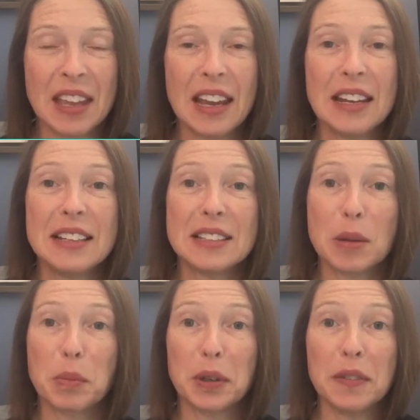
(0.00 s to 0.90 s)
and it's
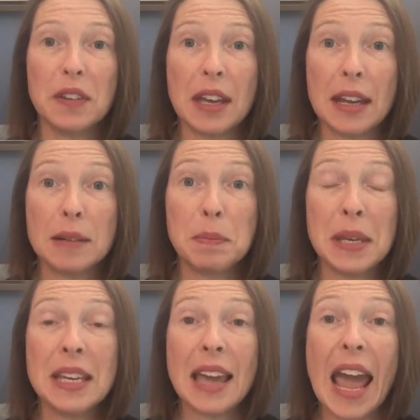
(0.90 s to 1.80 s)
abbreviated
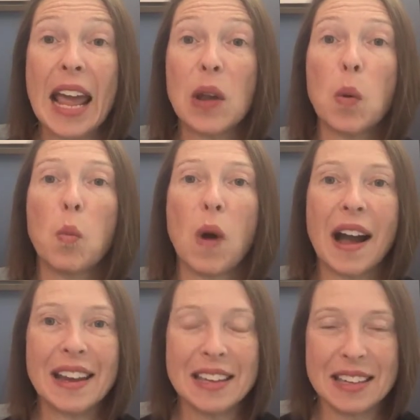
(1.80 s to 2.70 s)

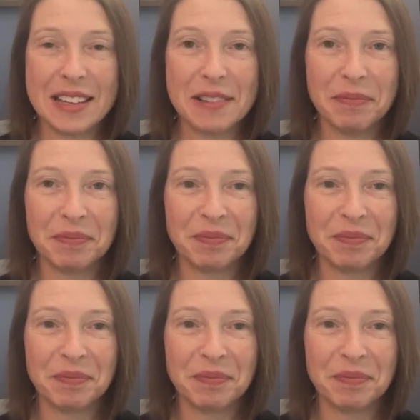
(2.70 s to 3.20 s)
PAYE.